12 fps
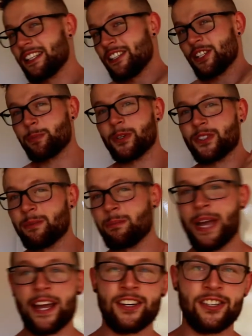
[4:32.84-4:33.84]
can you just put some
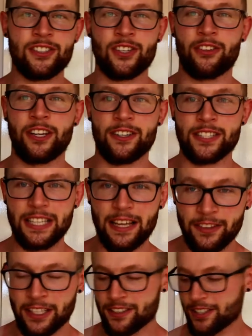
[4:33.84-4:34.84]
bandages on there or
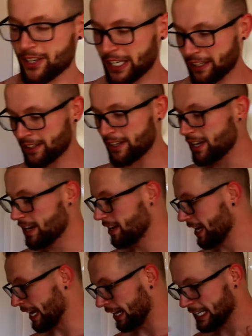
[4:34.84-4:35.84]
something so I can
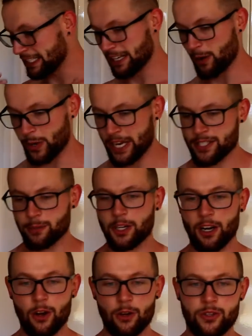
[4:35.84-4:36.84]
at least like wear some
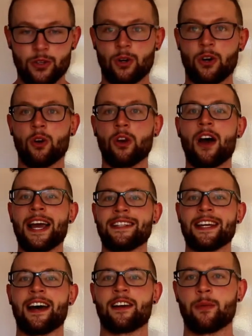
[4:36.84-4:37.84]
clothes or, or lie
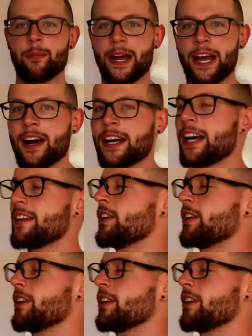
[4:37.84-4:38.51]
down on my back. I can't